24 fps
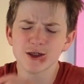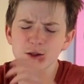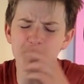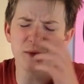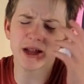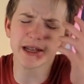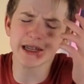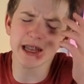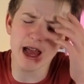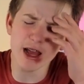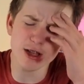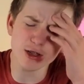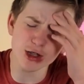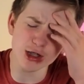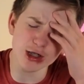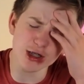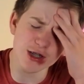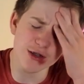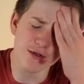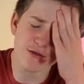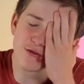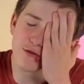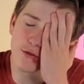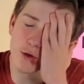my dad just
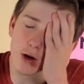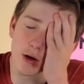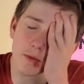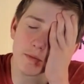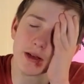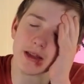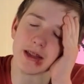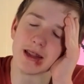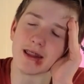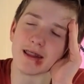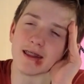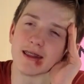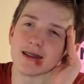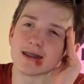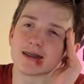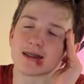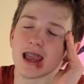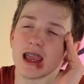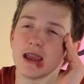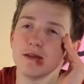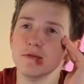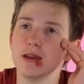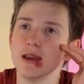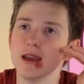informed me that this
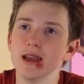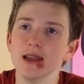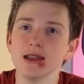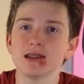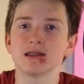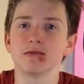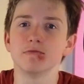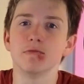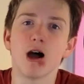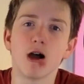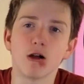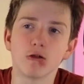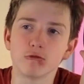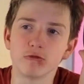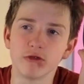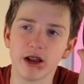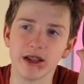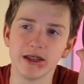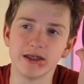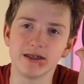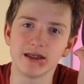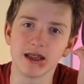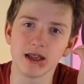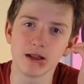game is about
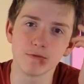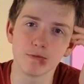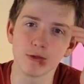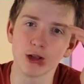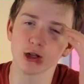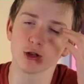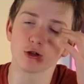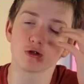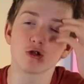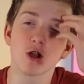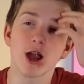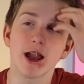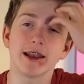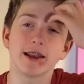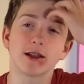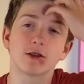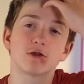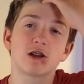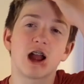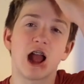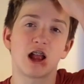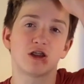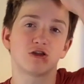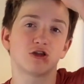racing, but you're trying to
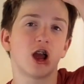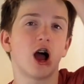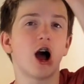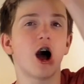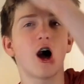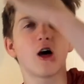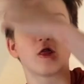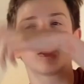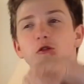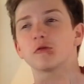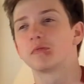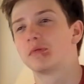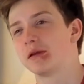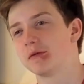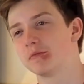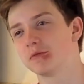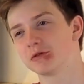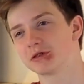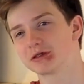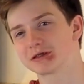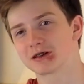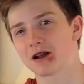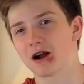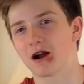crash other
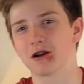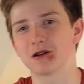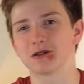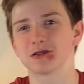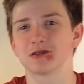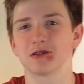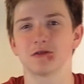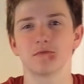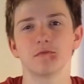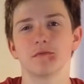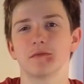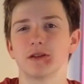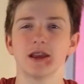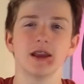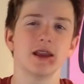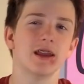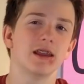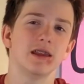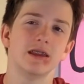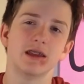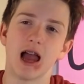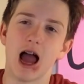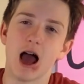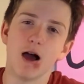people's cars. So
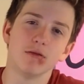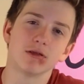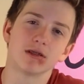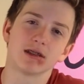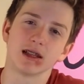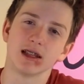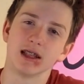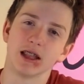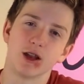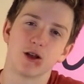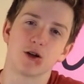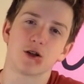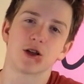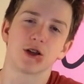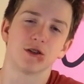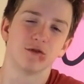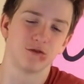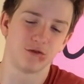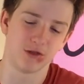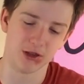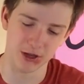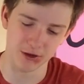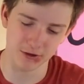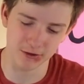Yeah, I was a little
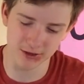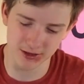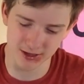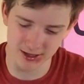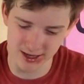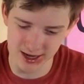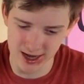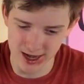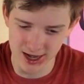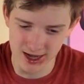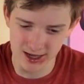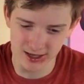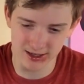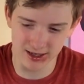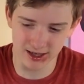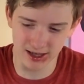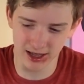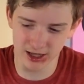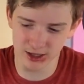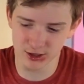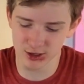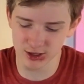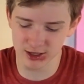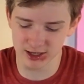confused. So
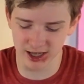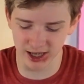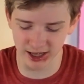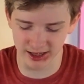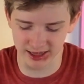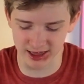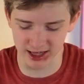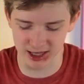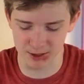let's just get this